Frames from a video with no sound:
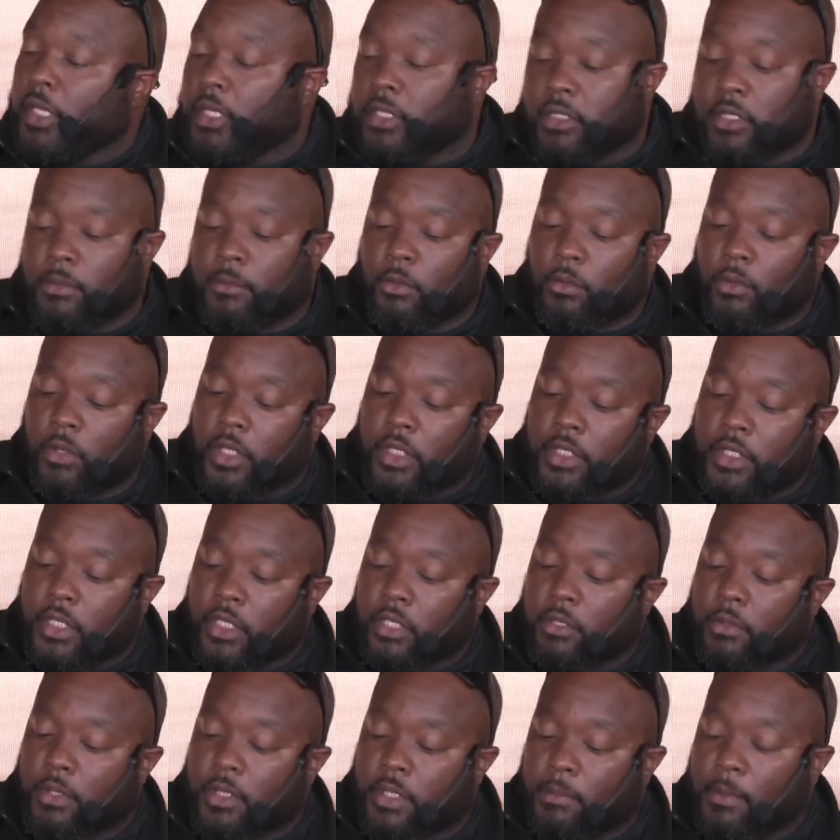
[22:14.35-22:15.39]
Number one, deal
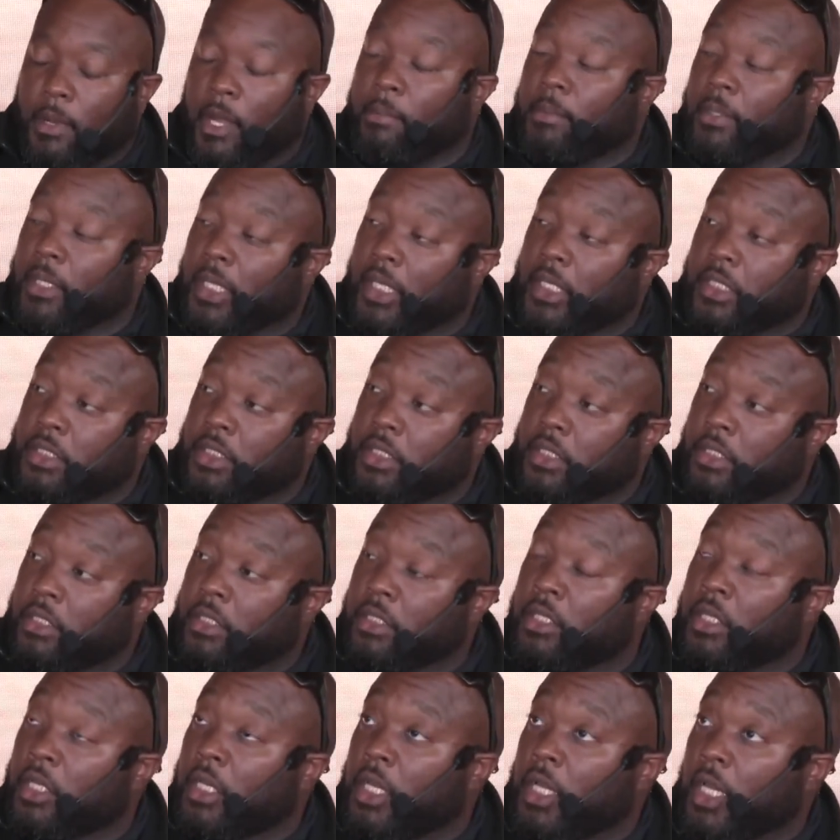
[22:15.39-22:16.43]
with the population
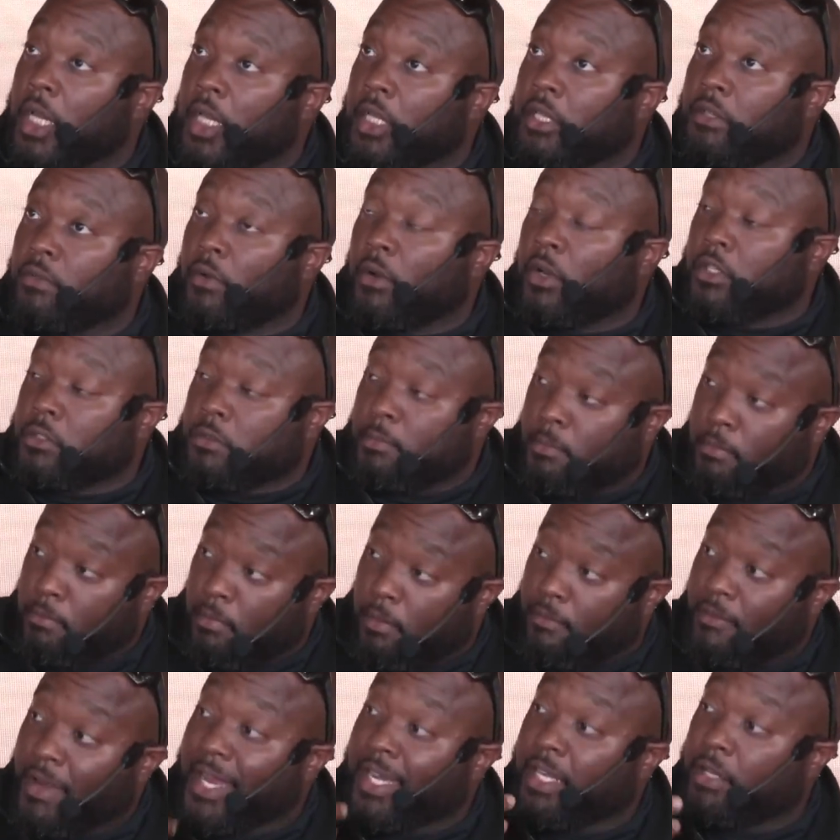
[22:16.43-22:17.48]
as far as
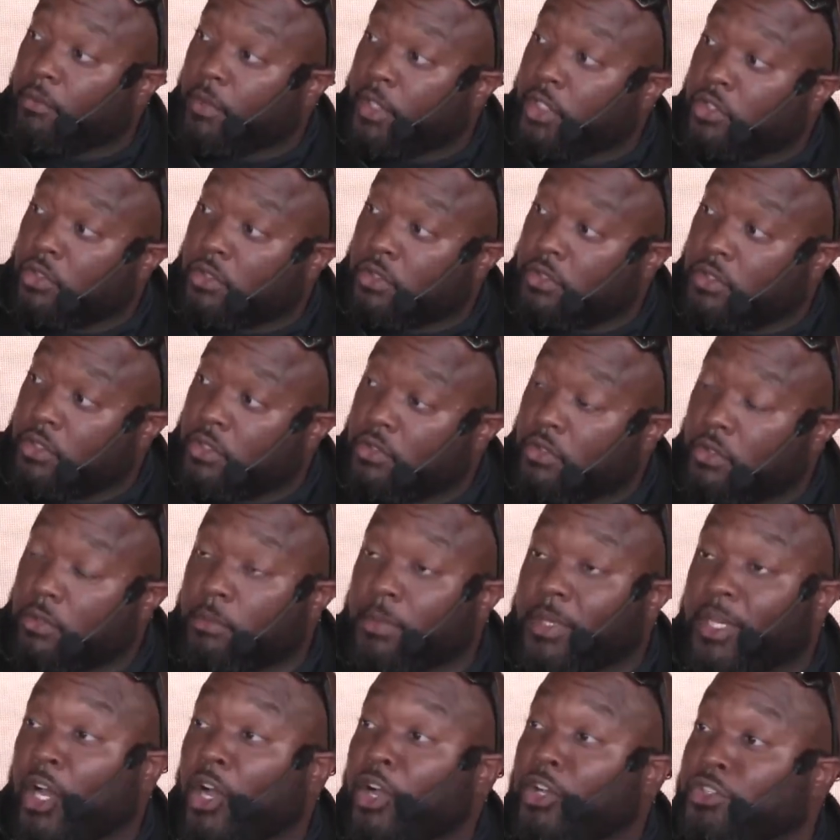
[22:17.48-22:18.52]
providing resources to them, but
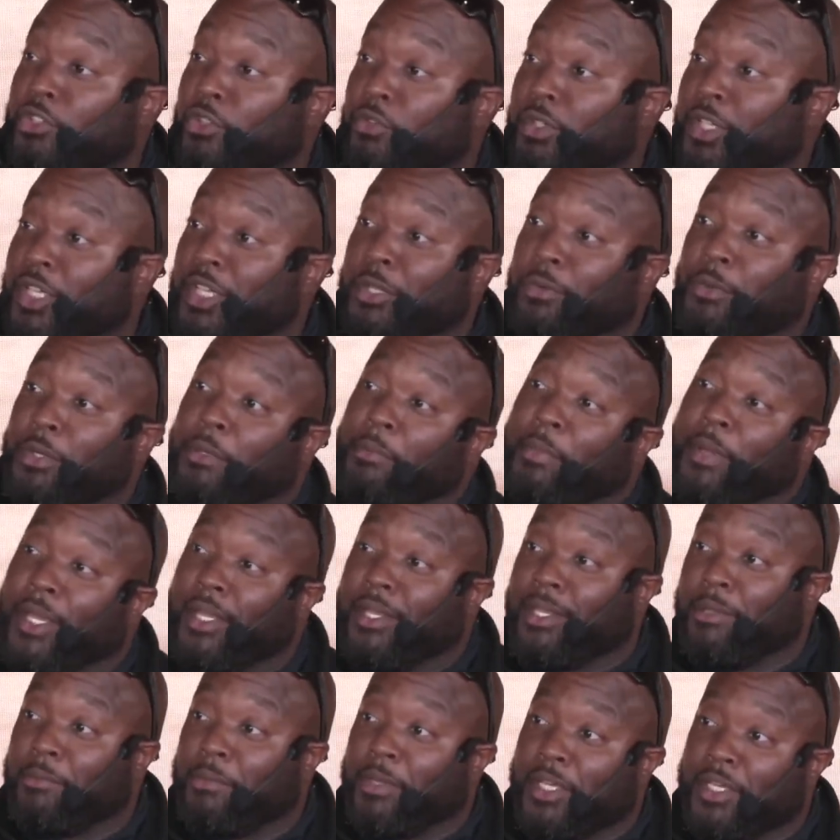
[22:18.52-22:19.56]
also dealing with the
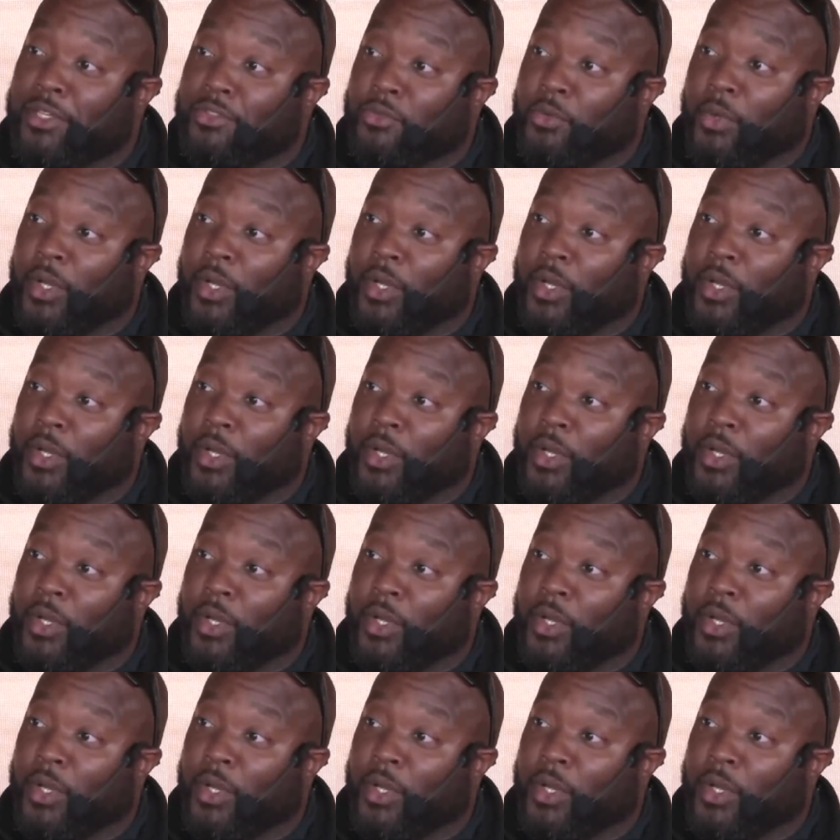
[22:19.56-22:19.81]
pandemic as well.